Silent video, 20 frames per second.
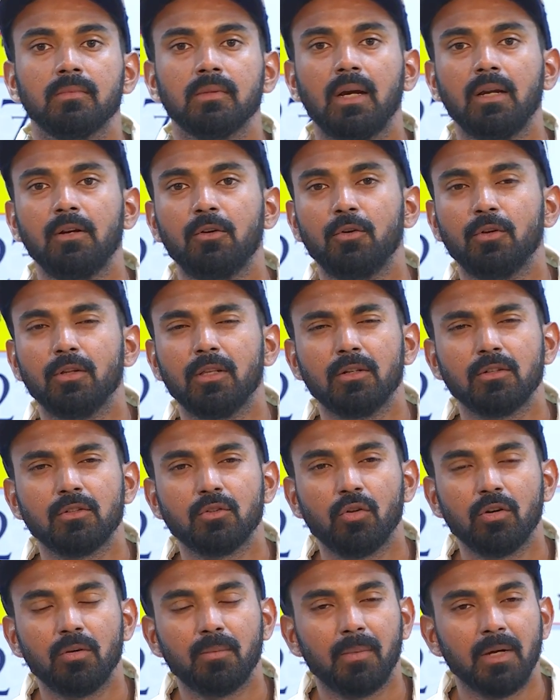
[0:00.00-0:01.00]
I don't know. There was
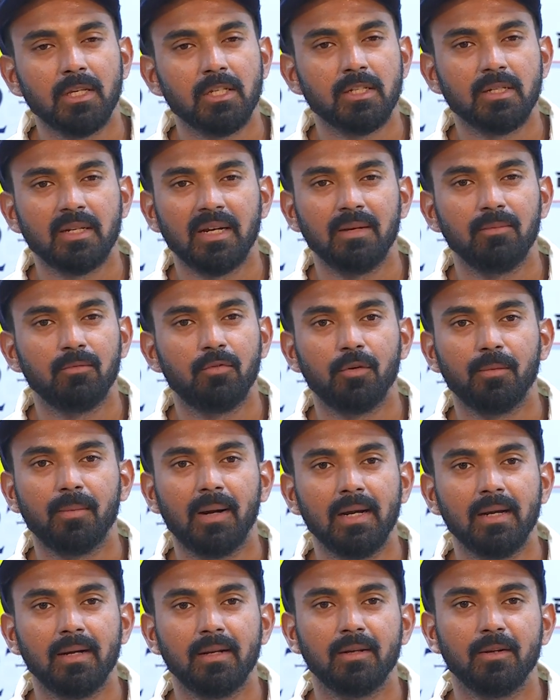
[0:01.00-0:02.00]
not much time for
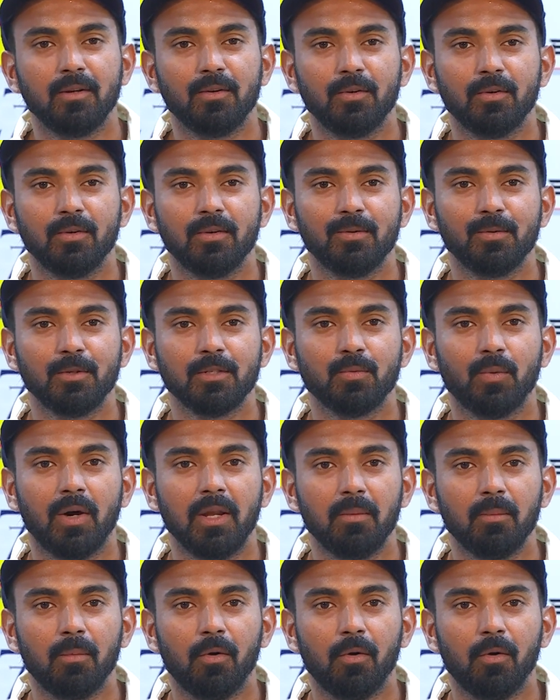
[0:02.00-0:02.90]
banter. It was one